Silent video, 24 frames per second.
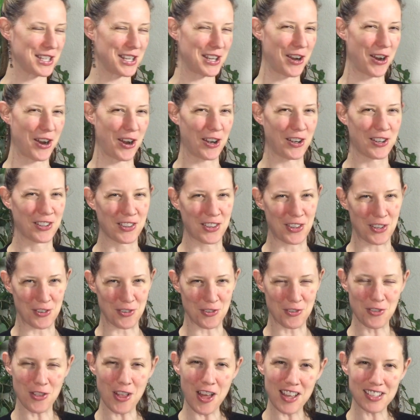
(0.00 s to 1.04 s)
in our little
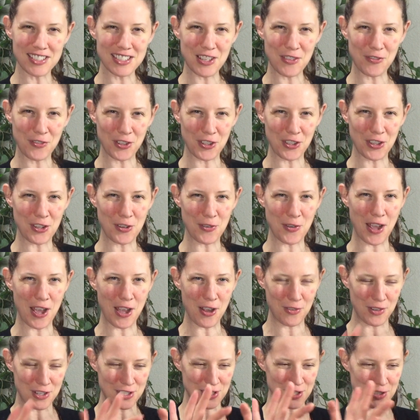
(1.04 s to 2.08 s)
closet for a little
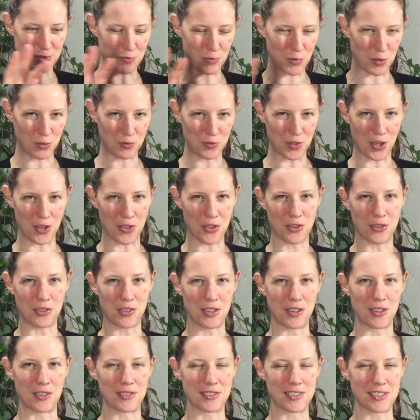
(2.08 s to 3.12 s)
while. We just moved all the
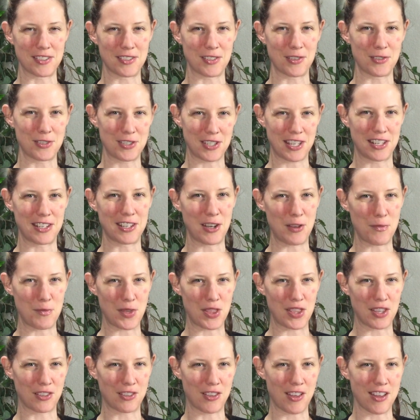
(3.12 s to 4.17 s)
clothes, and so she ended up
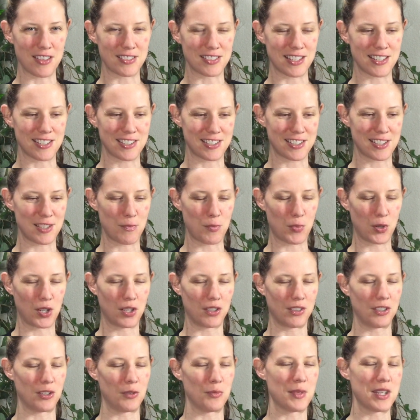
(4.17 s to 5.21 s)
in the closet just to put
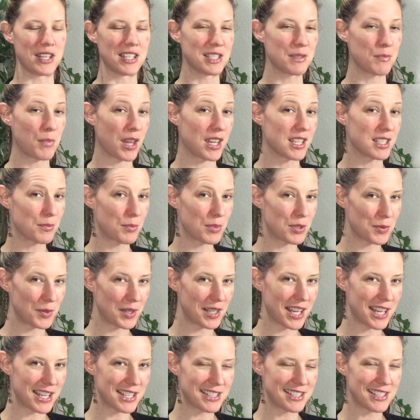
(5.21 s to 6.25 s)
a little bit of space
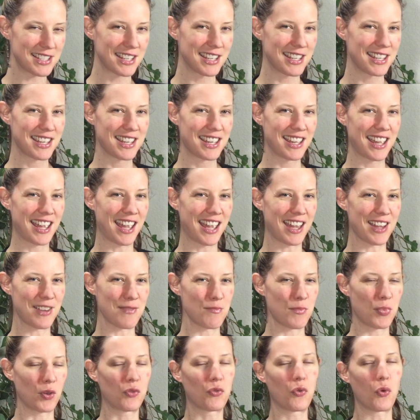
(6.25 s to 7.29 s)
between us,
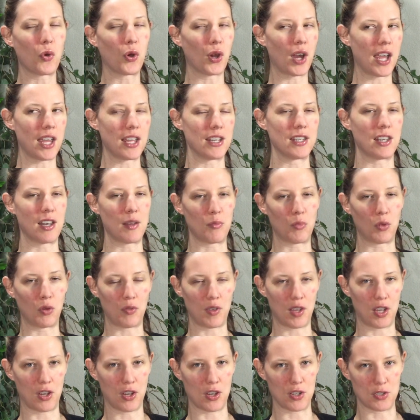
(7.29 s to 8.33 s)
and before I ended up
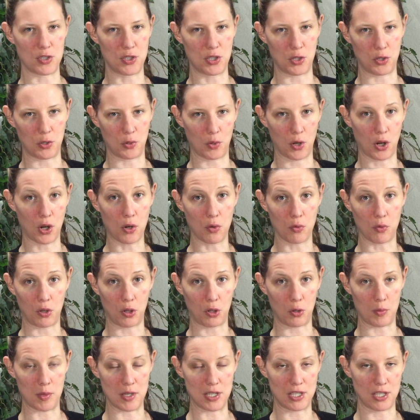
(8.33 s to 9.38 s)
moving her to her
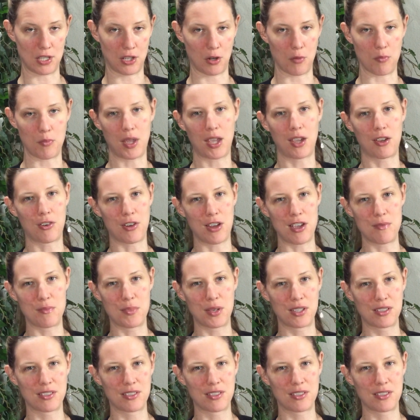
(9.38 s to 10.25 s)
room and to her big crib.